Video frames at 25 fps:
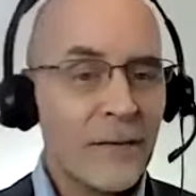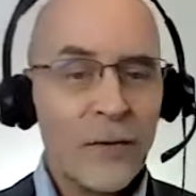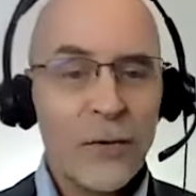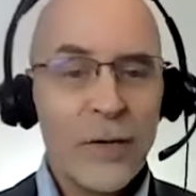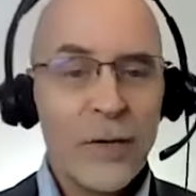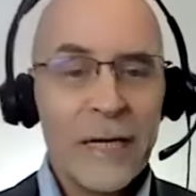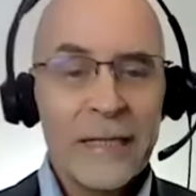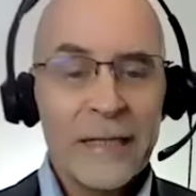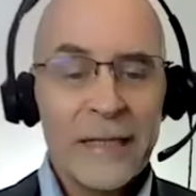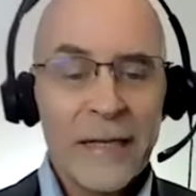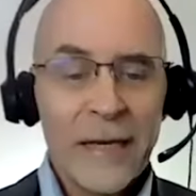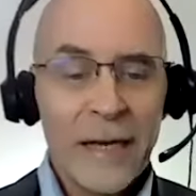
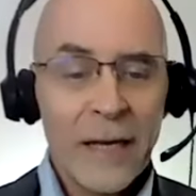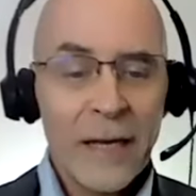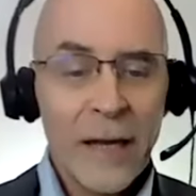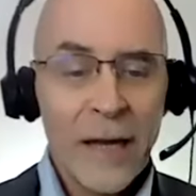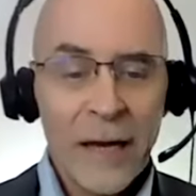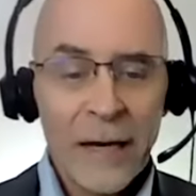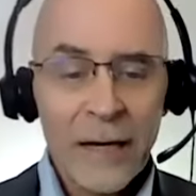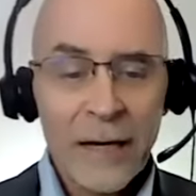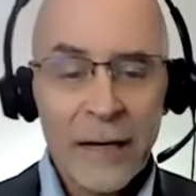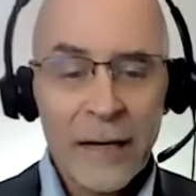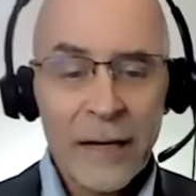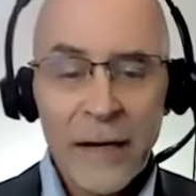great,
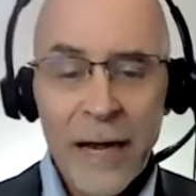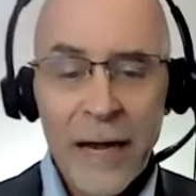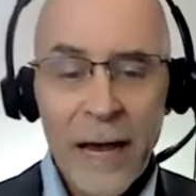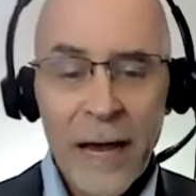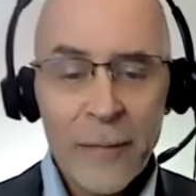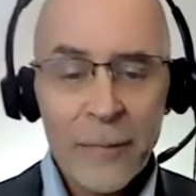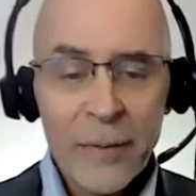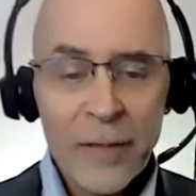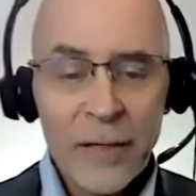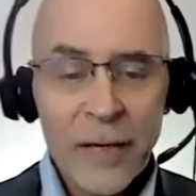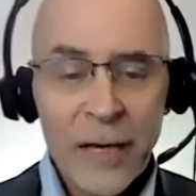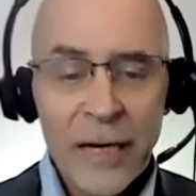Daylon. And
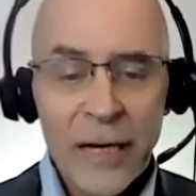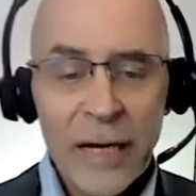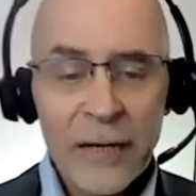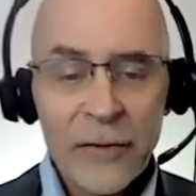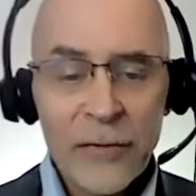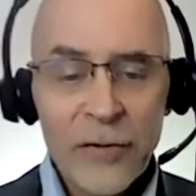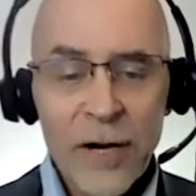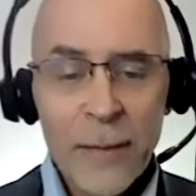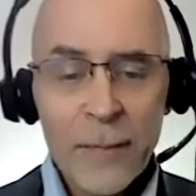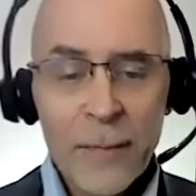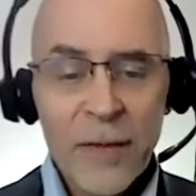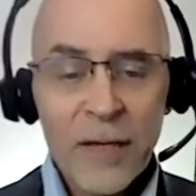happy, and I
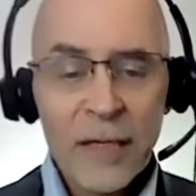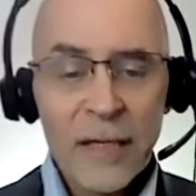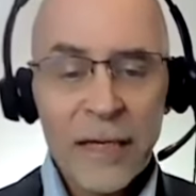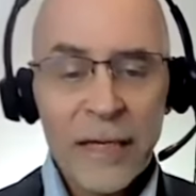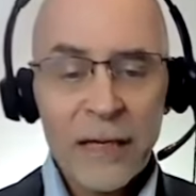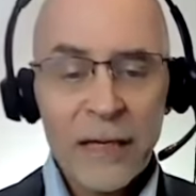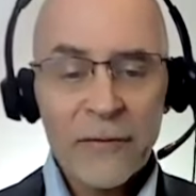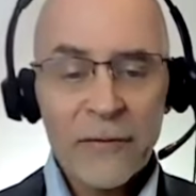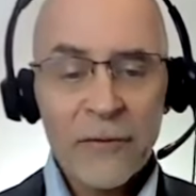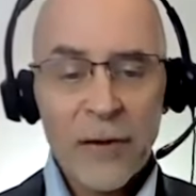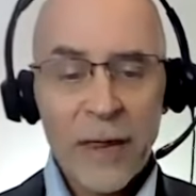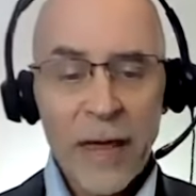dropped the
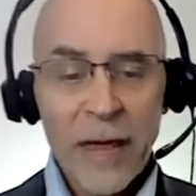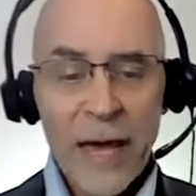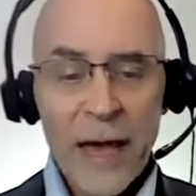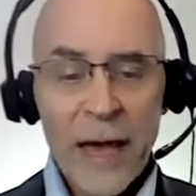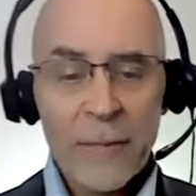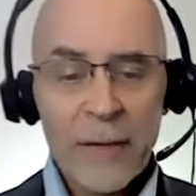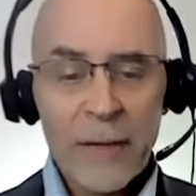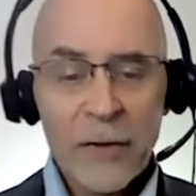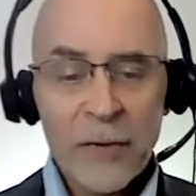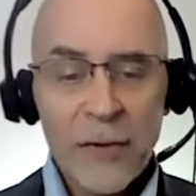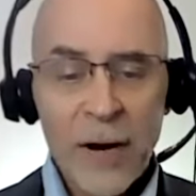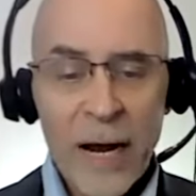link for the
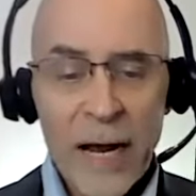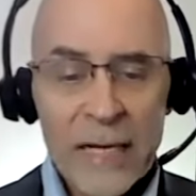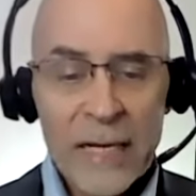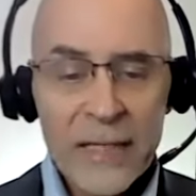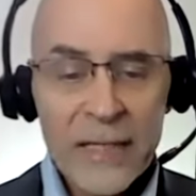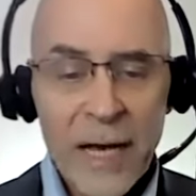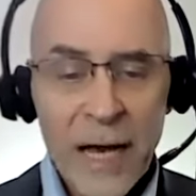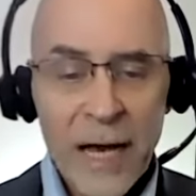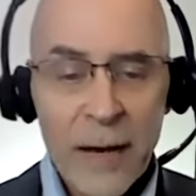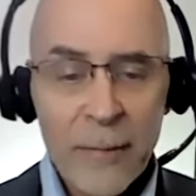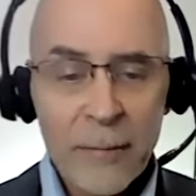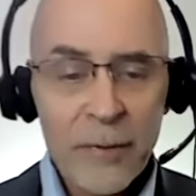Happy
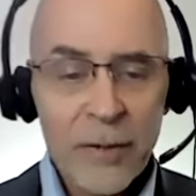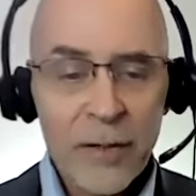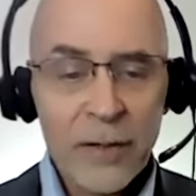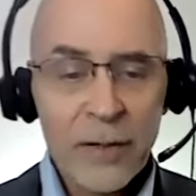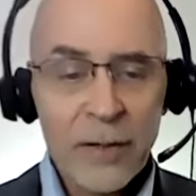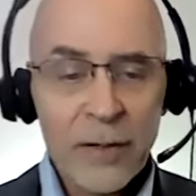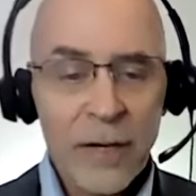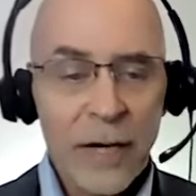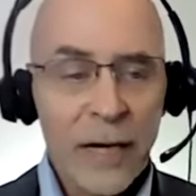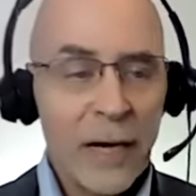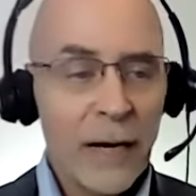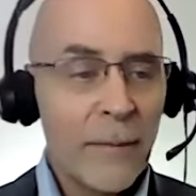
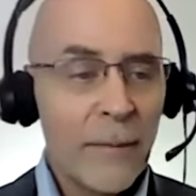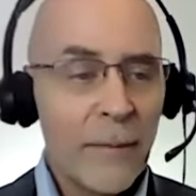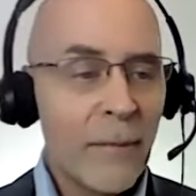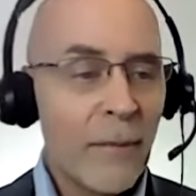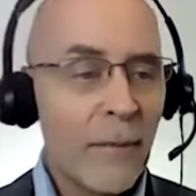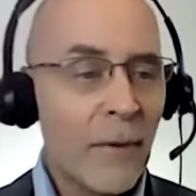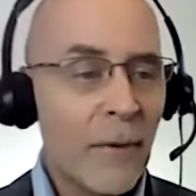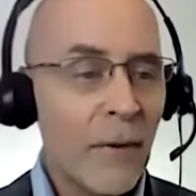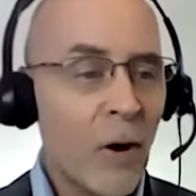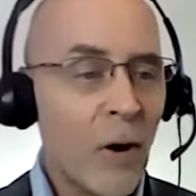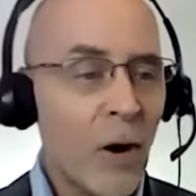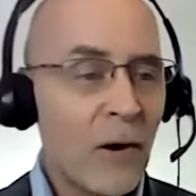Grasshopper
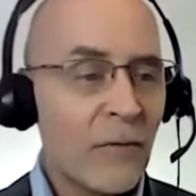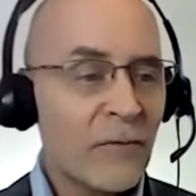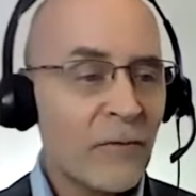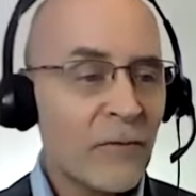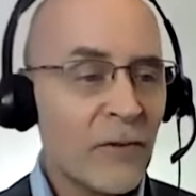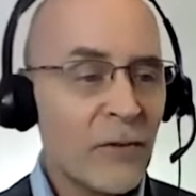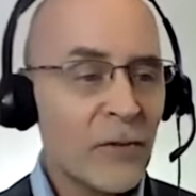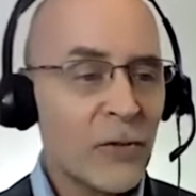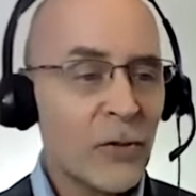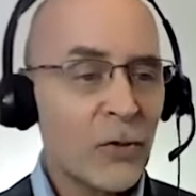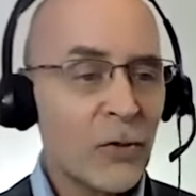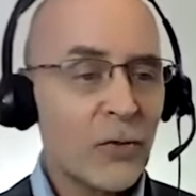um,
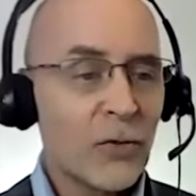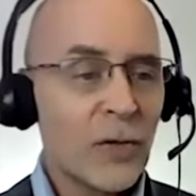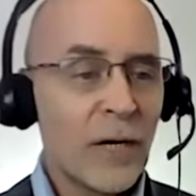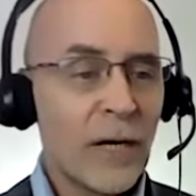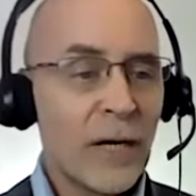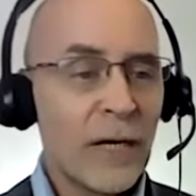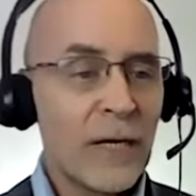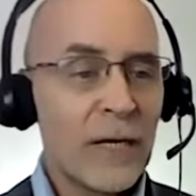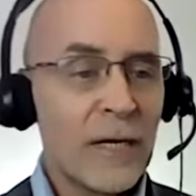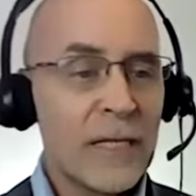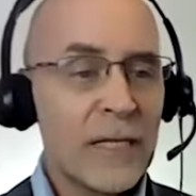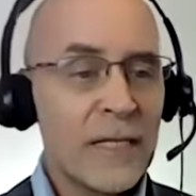offered
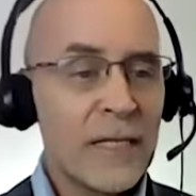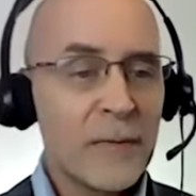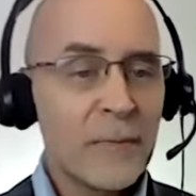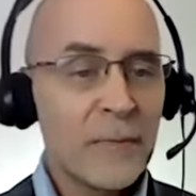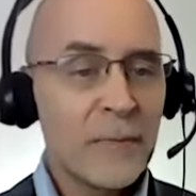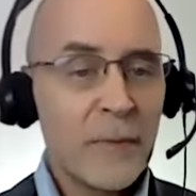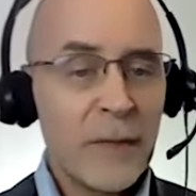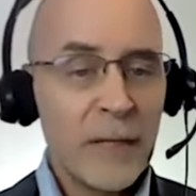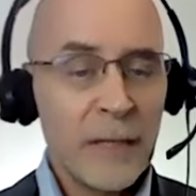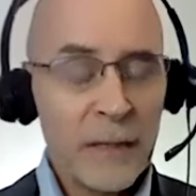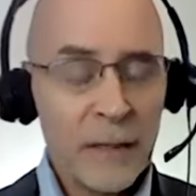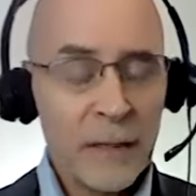uh,
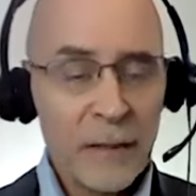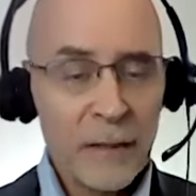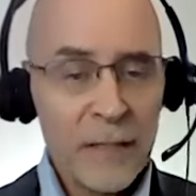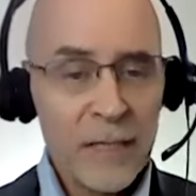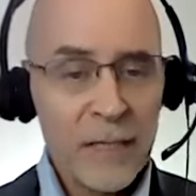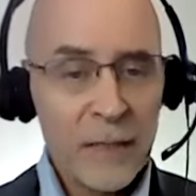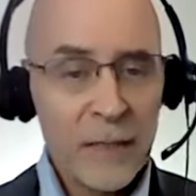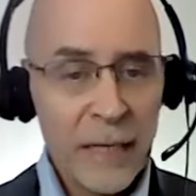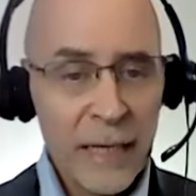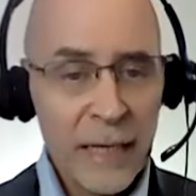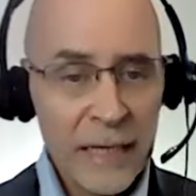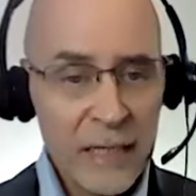uh
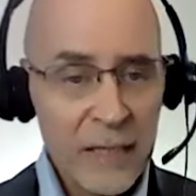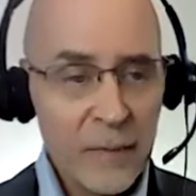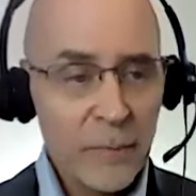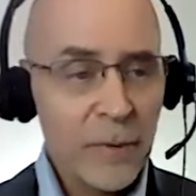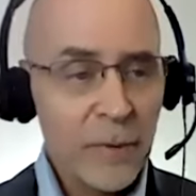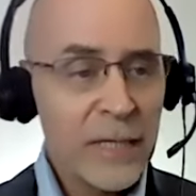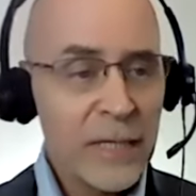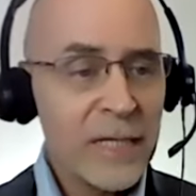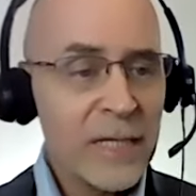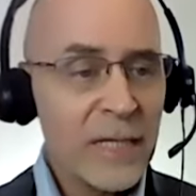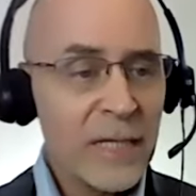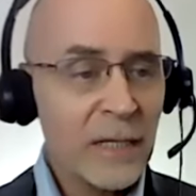
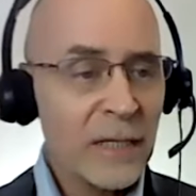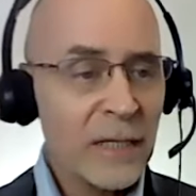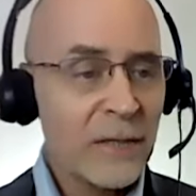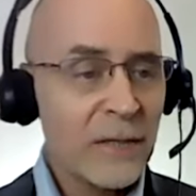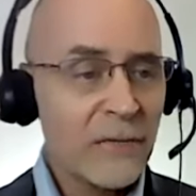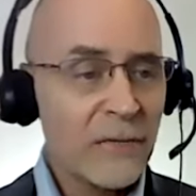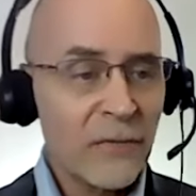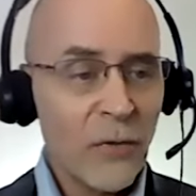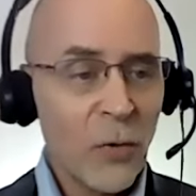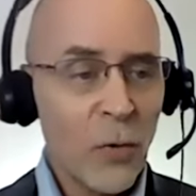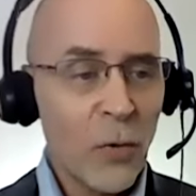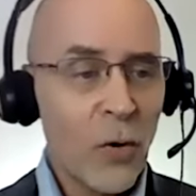explicitly
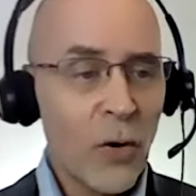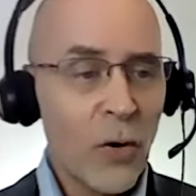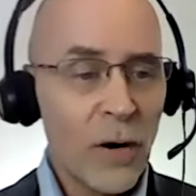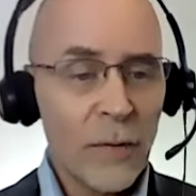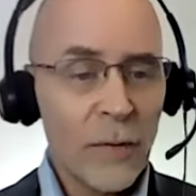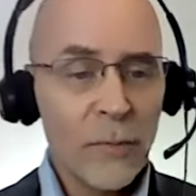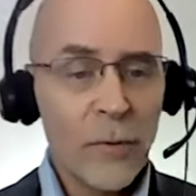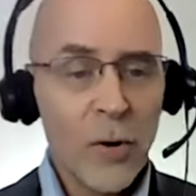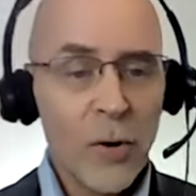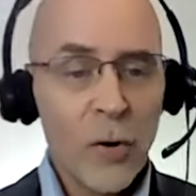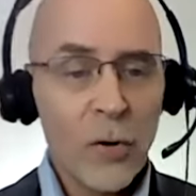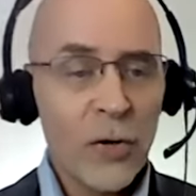
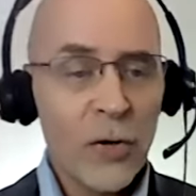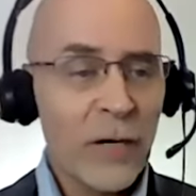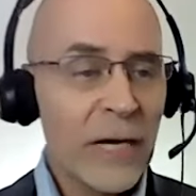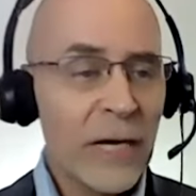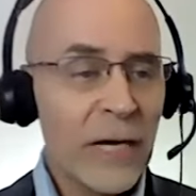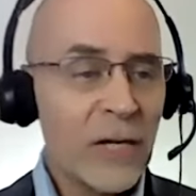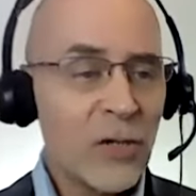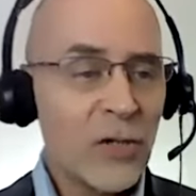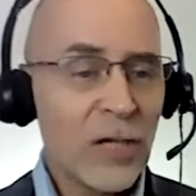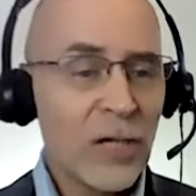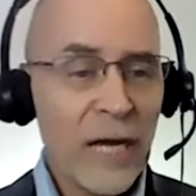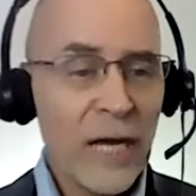for Broker
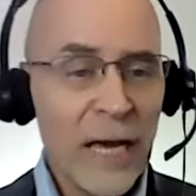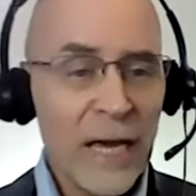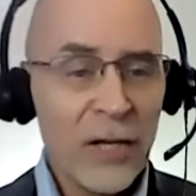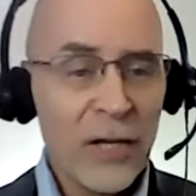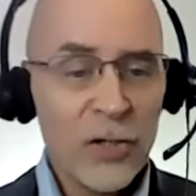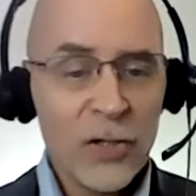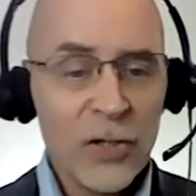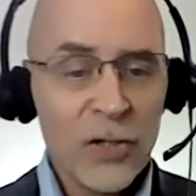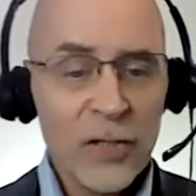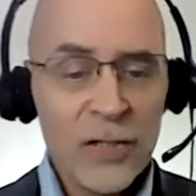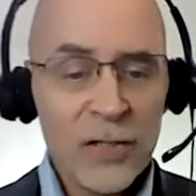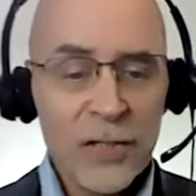Nation
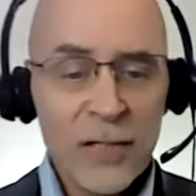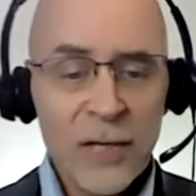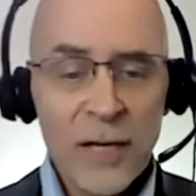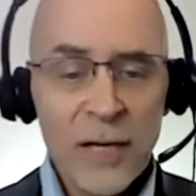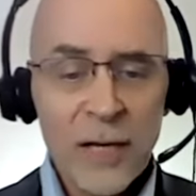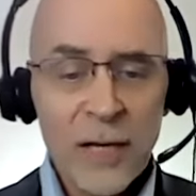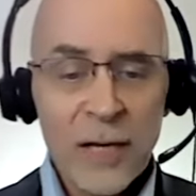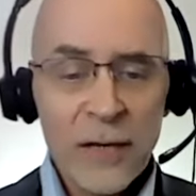agents.